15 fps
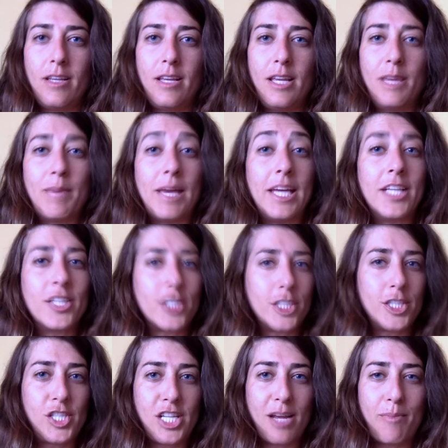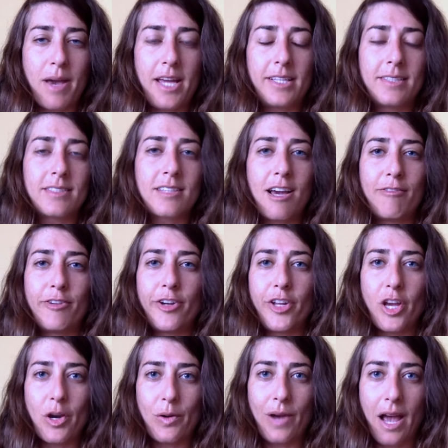in my internship, I discovered
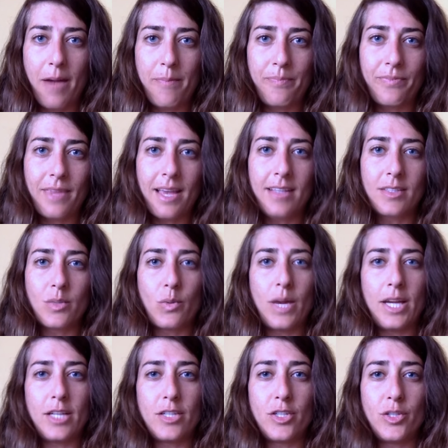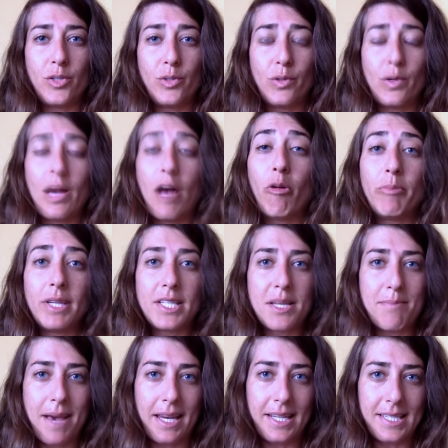yoga as a way to help me to
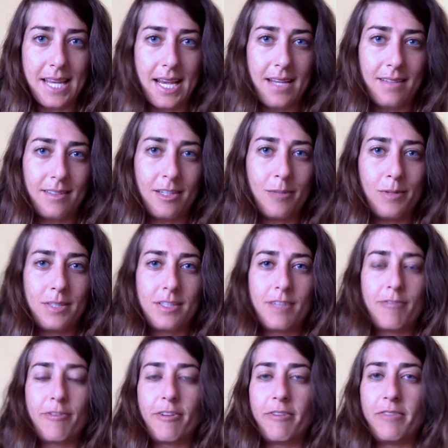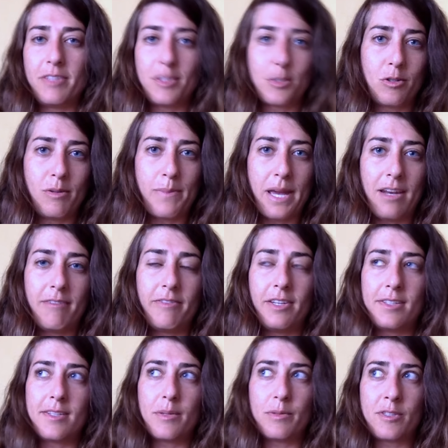meditate. It wasn't for physical
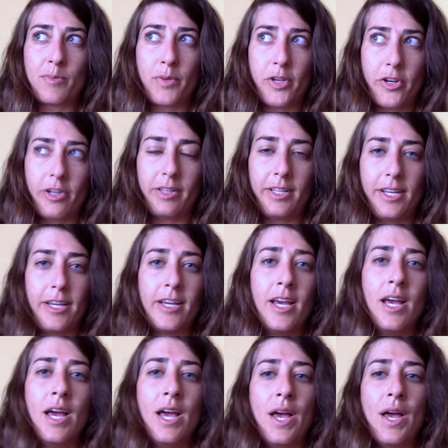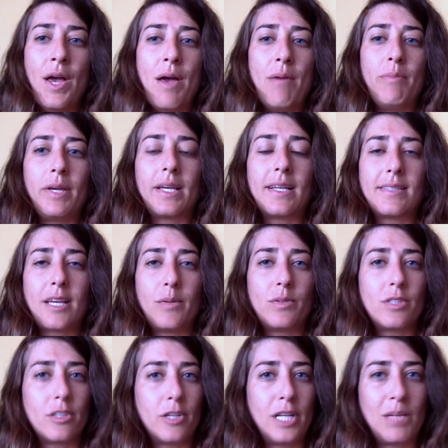benefits. It was purely because I was
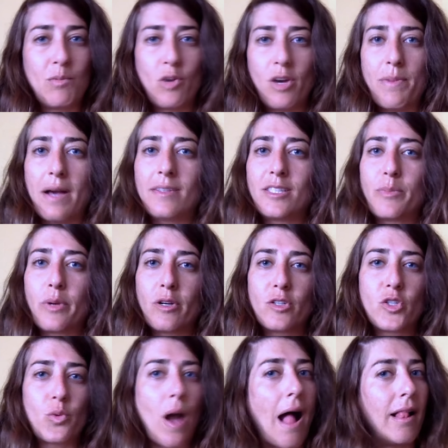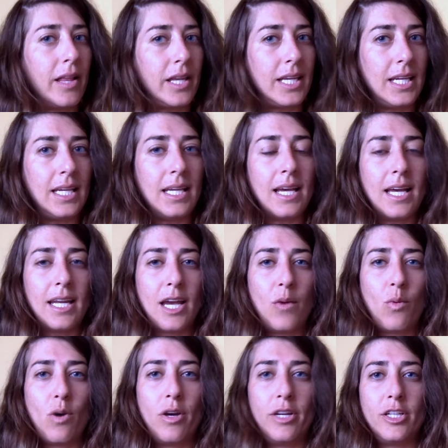learning more about spirituality and I
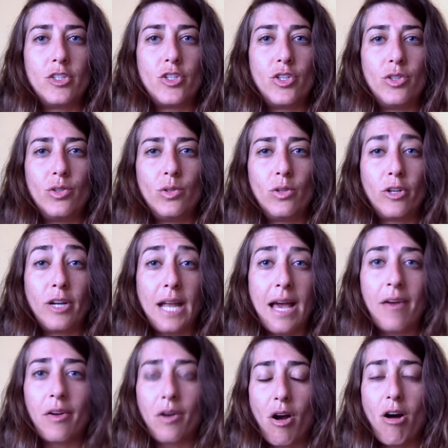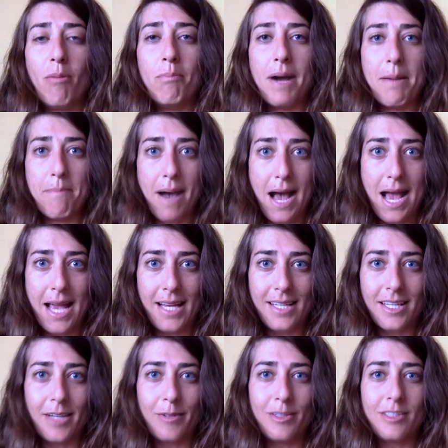wanted to learn how to calm my mind.
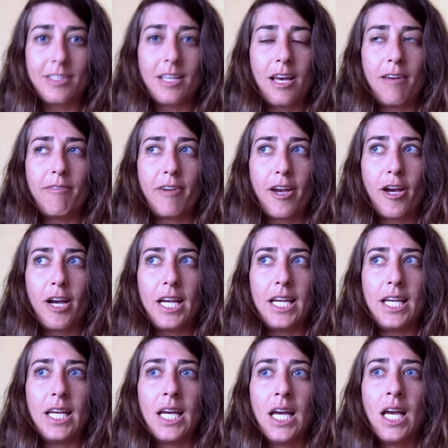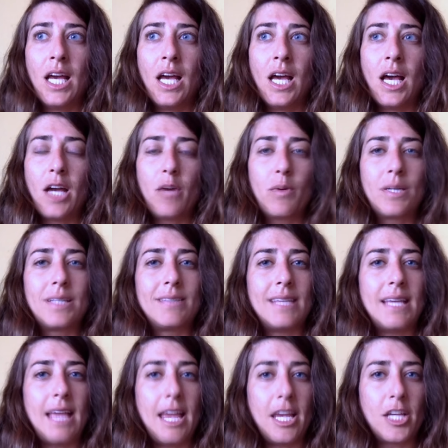I was very, I don't want to
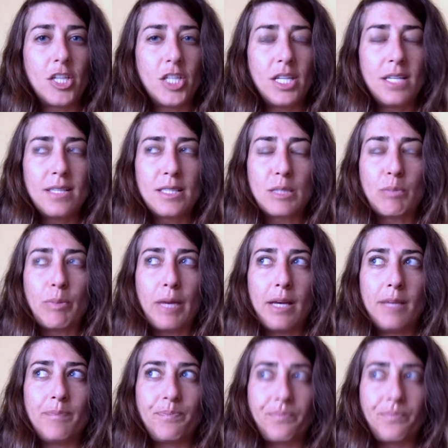say anxious, but